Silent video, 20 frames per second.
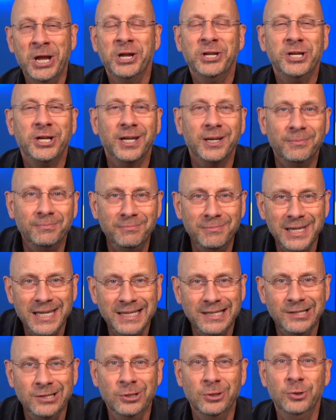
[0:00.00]
You're going to
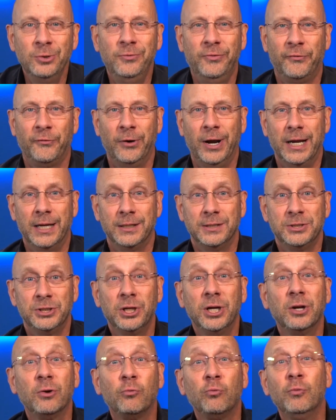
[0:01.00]
meet new friends.
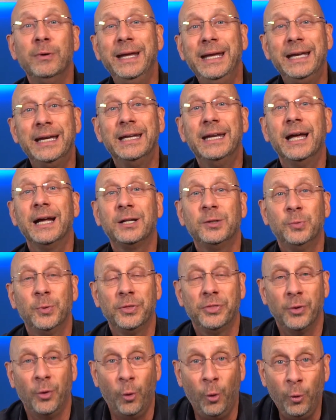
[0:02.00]
You're going to reconnect
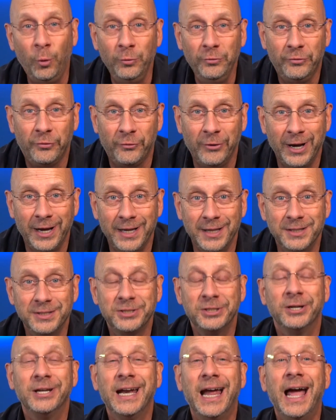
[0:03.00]
with old
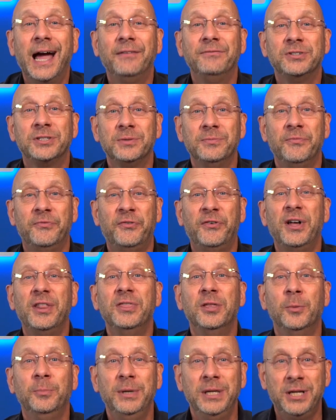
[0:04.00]
friends. You're going to have some fun.
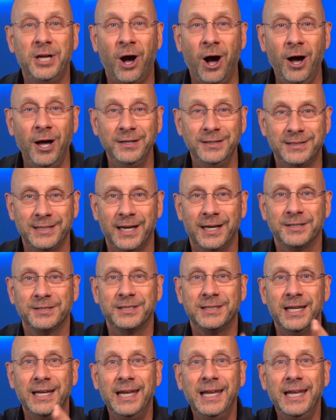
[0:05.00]
There'll be contests.